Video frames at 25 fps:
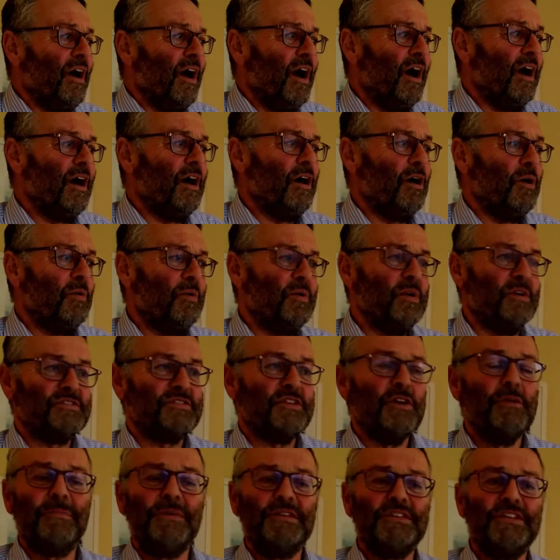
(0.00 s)
we're
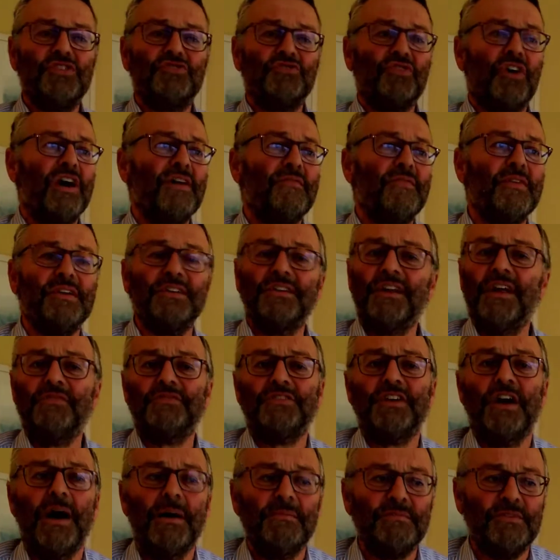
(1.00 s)
so busy driving, I don't
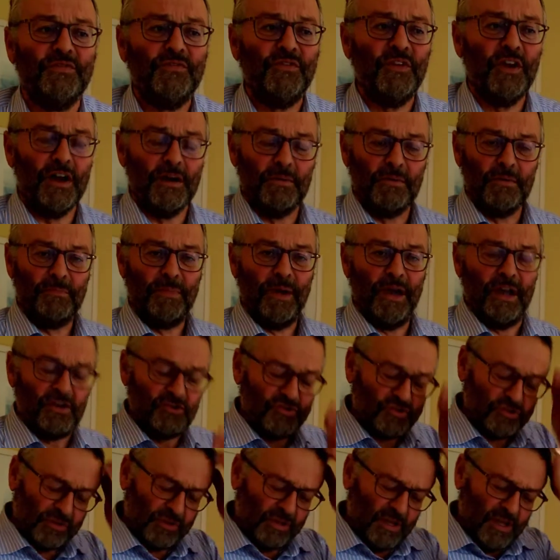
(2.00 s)
have time to fill up with
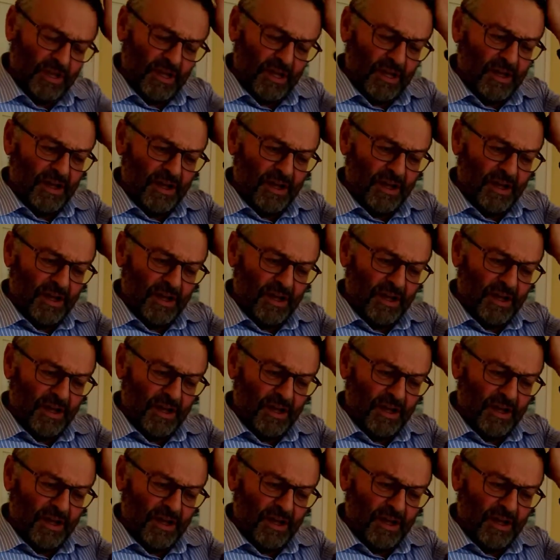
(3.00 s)
petrol.